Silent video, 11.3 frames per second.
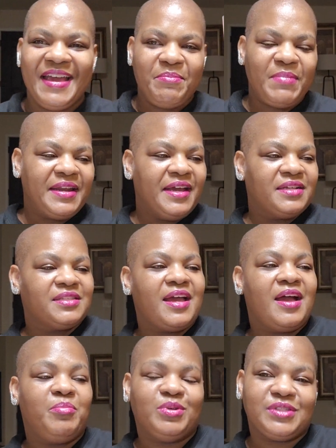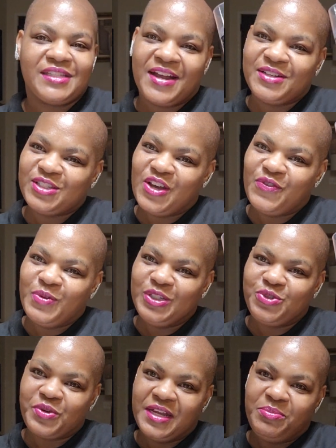My next combo starts off with
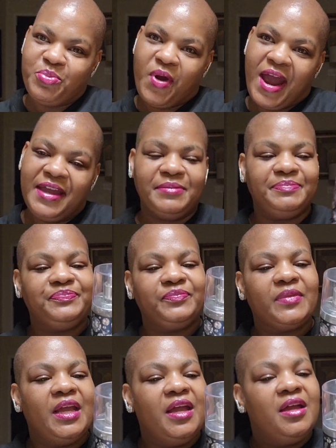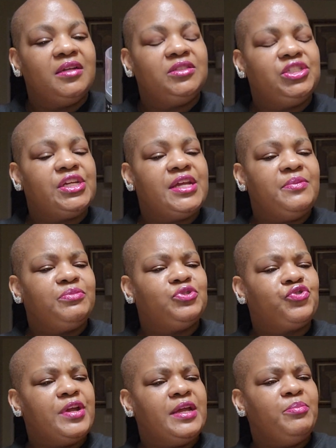Dream Bright.
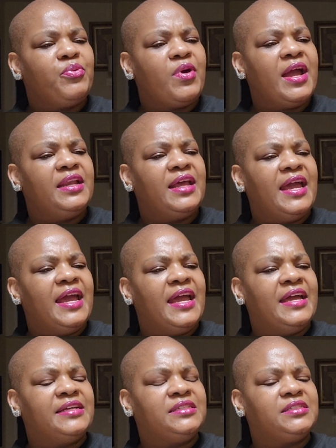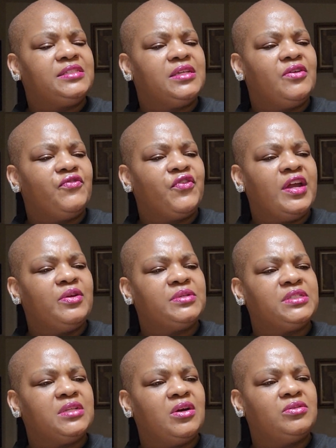Dream Bright has
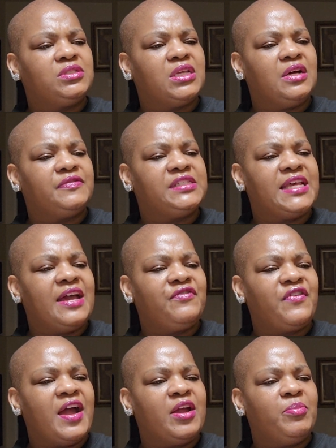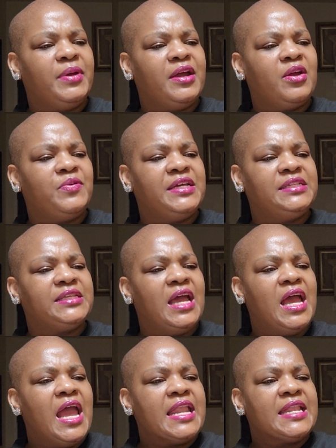fragrance notes of sapphire berries,
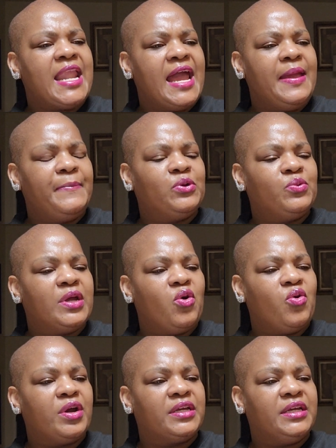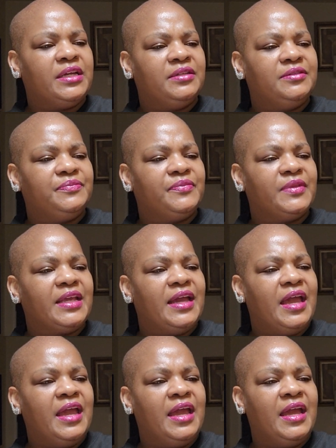night blowing orchid,
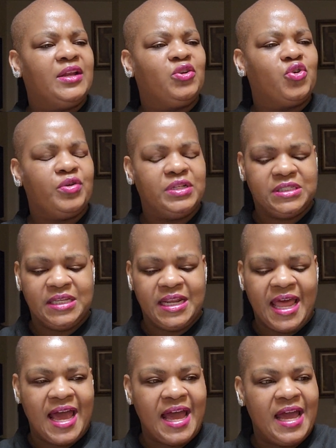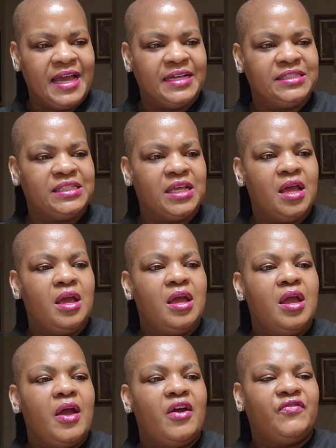and crystallized
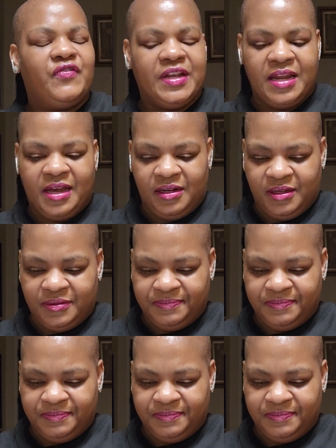vanilla.